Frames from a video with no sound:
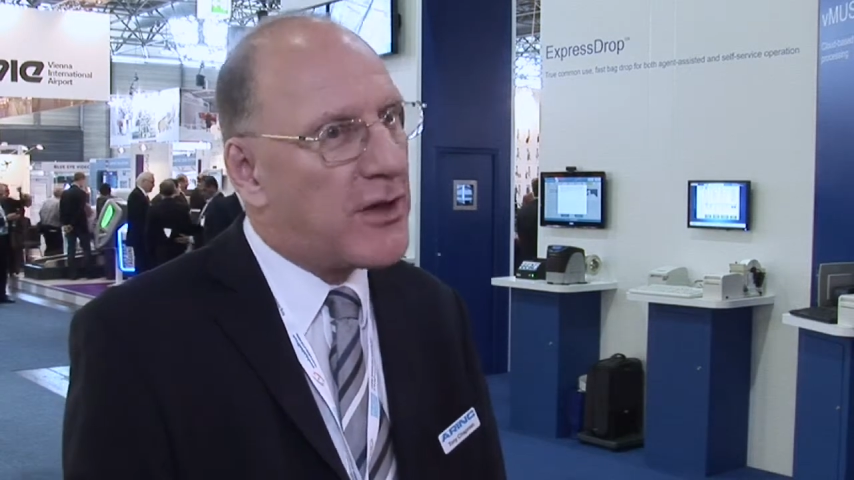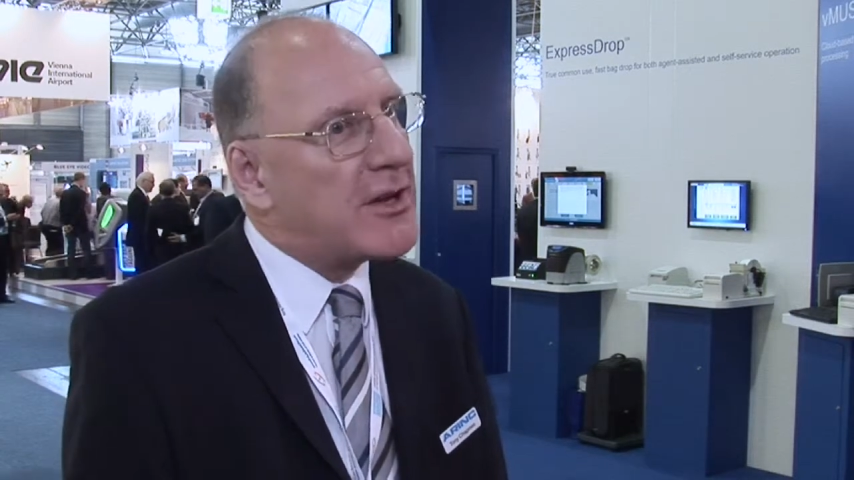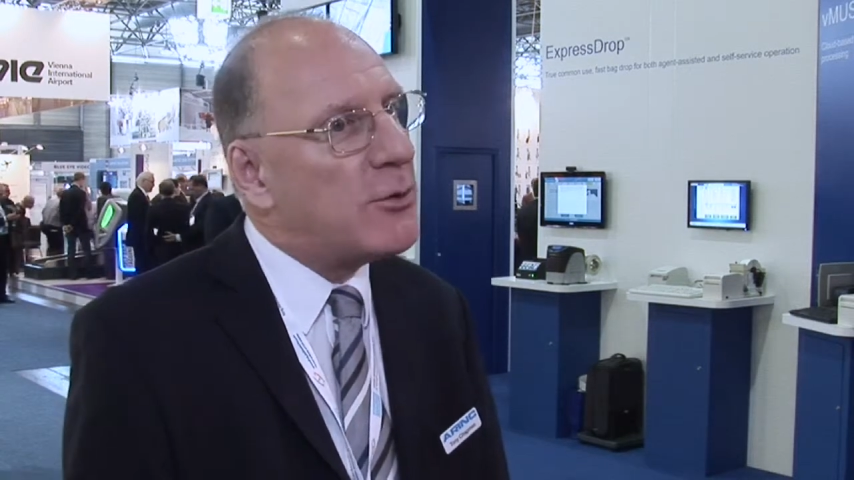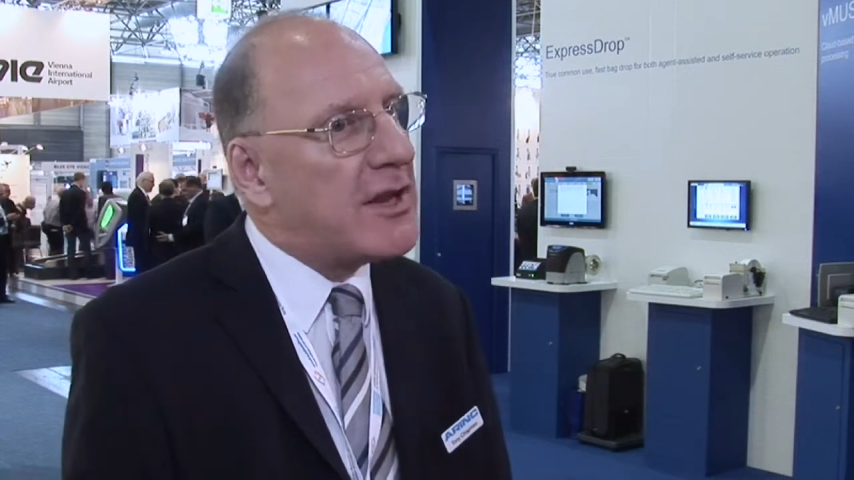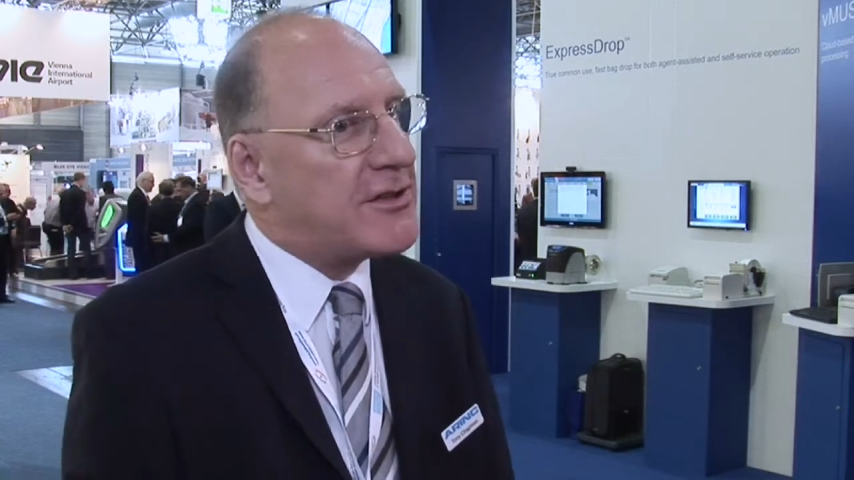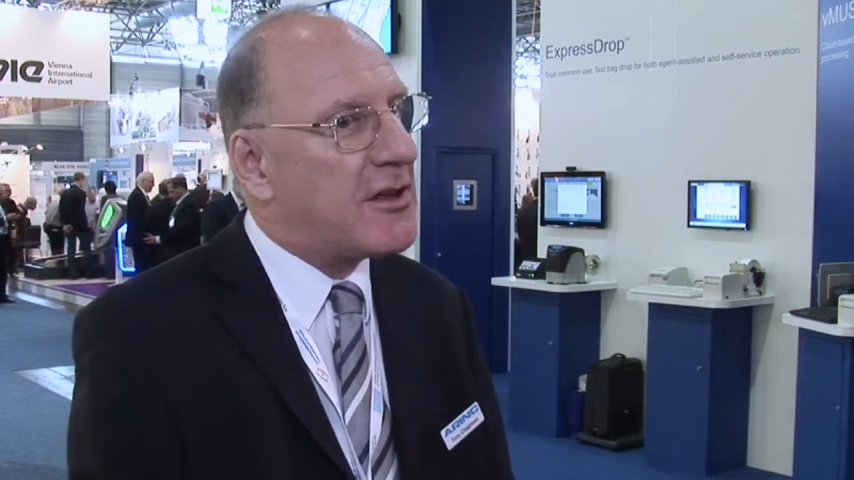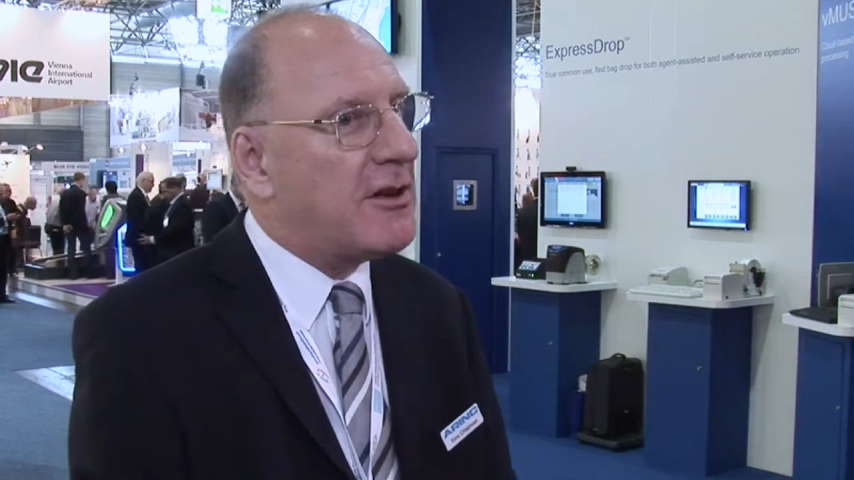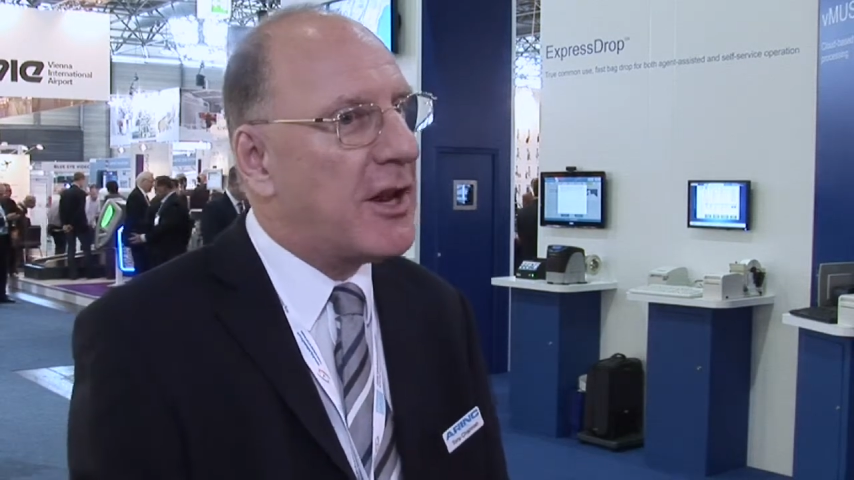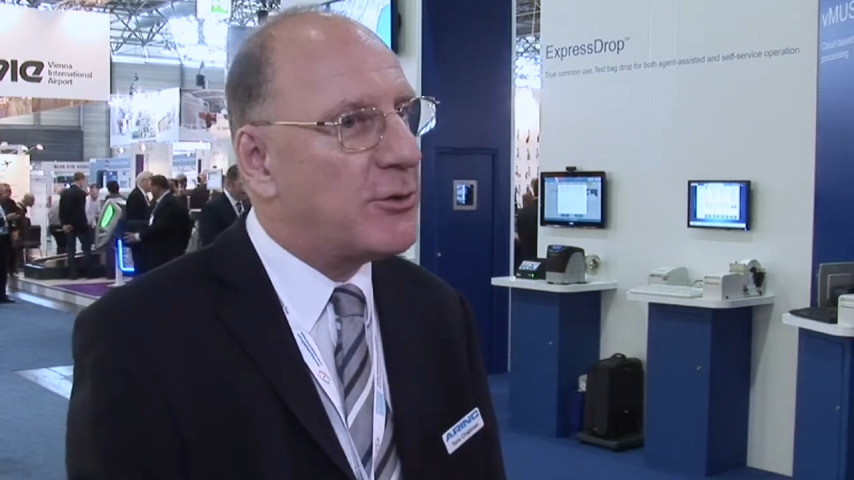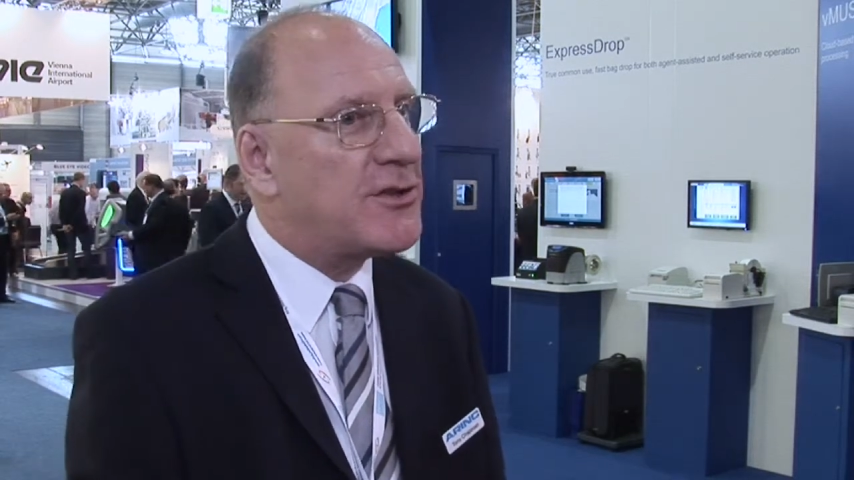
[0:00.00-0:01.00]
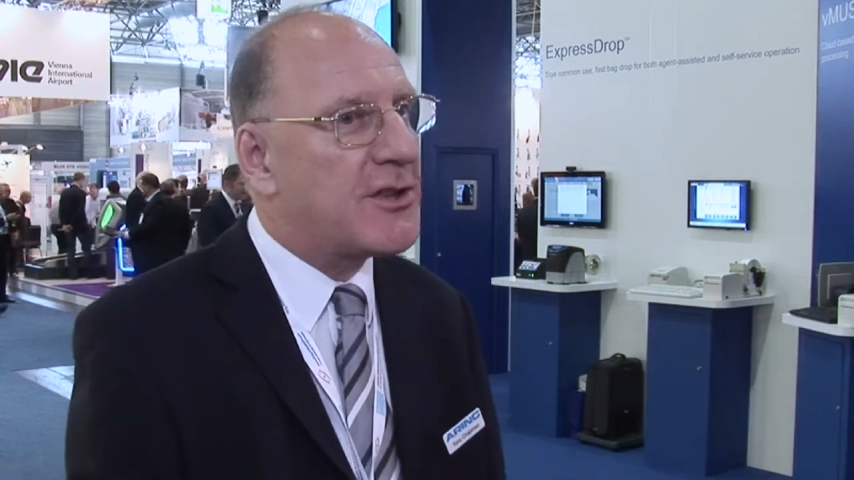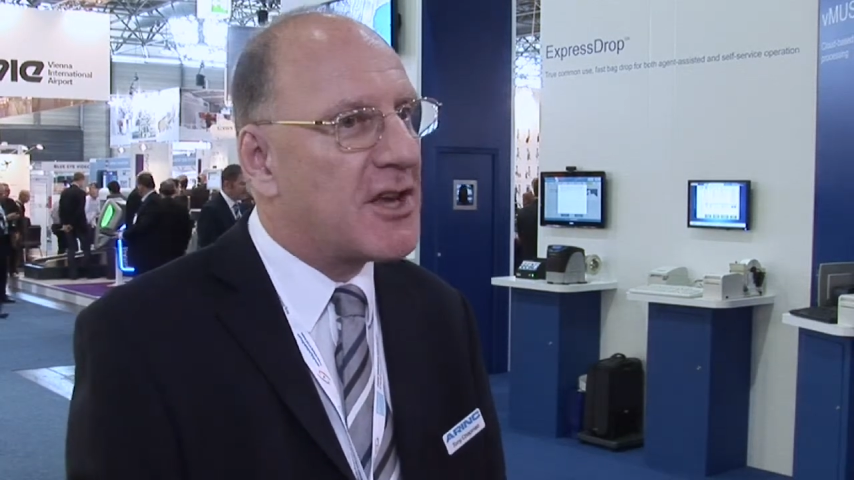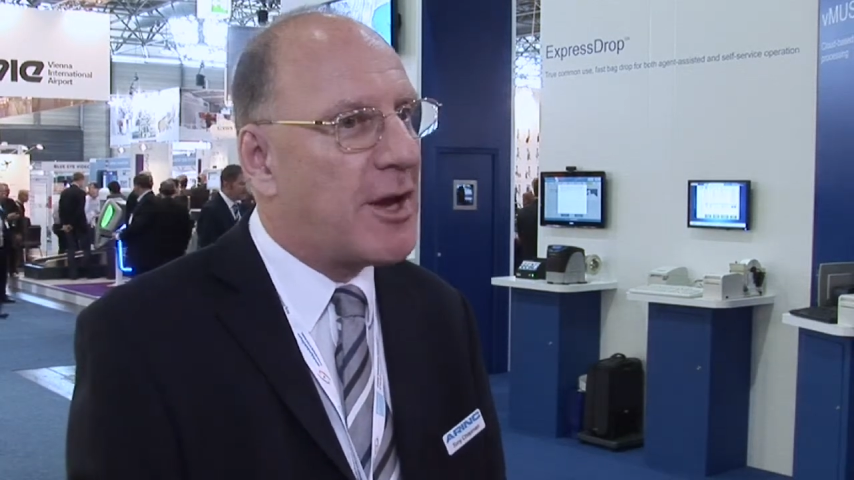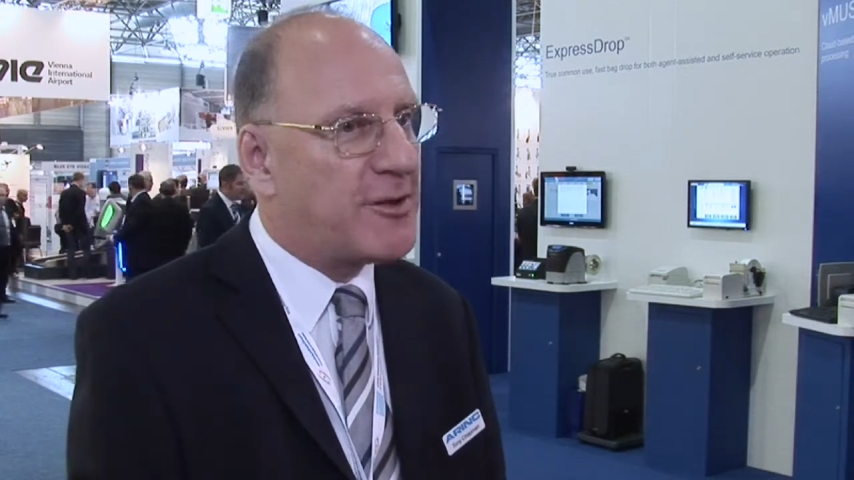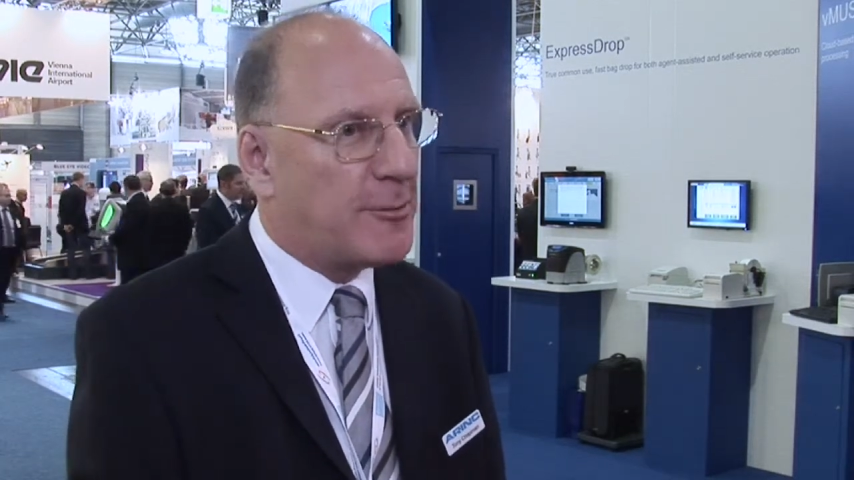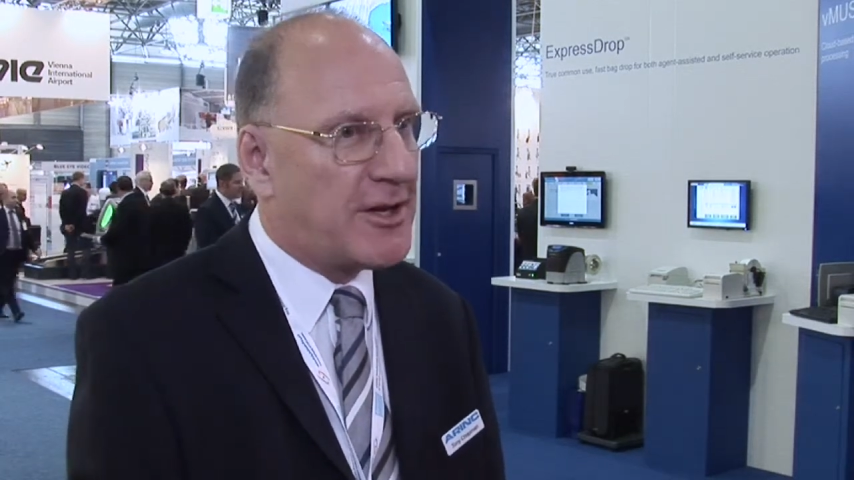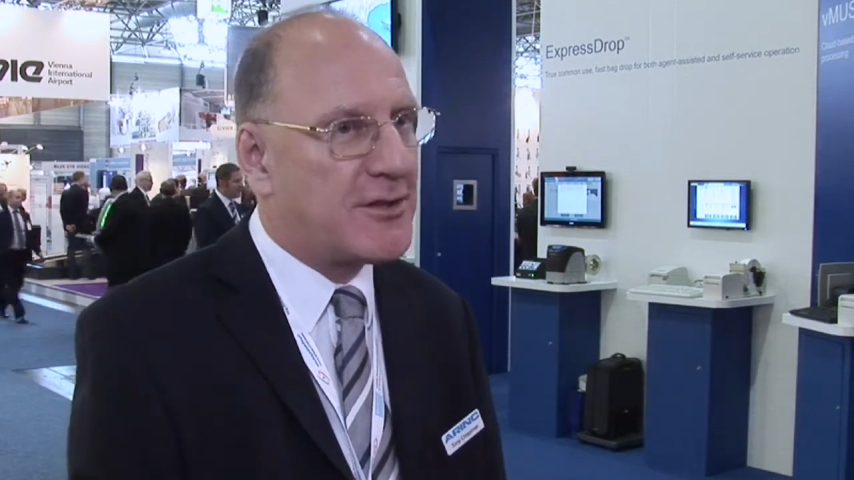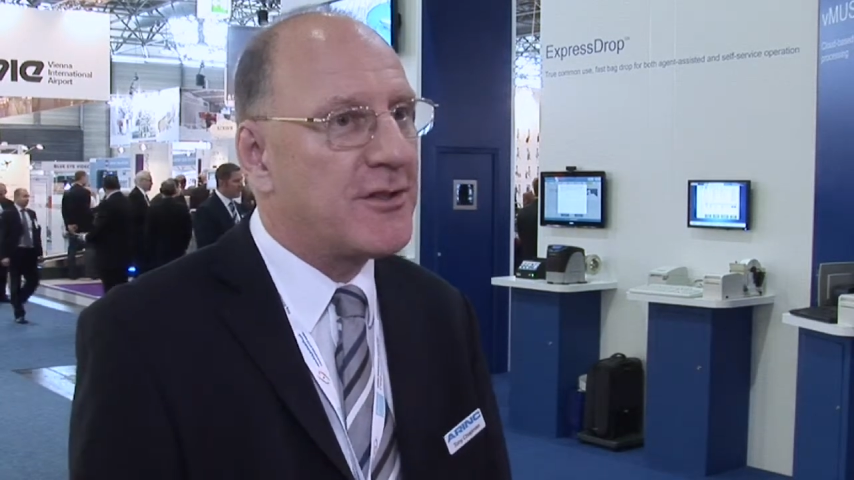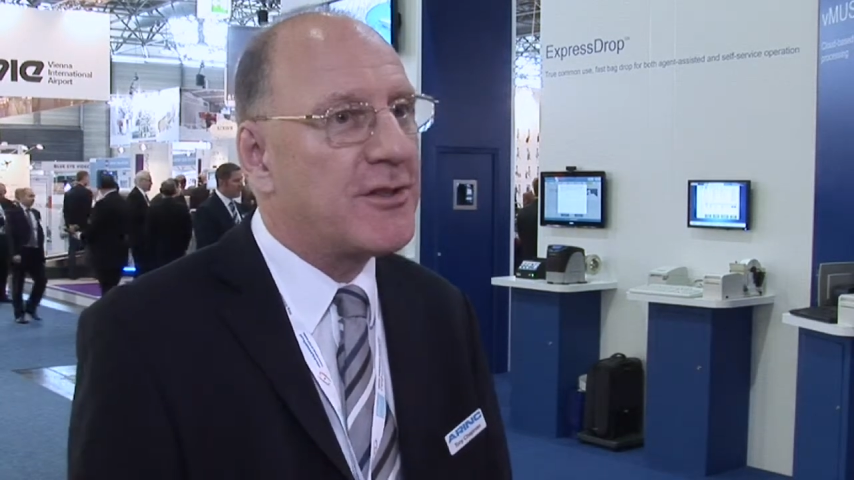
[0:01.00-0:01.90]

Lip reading: they don't necessarily notice the time so much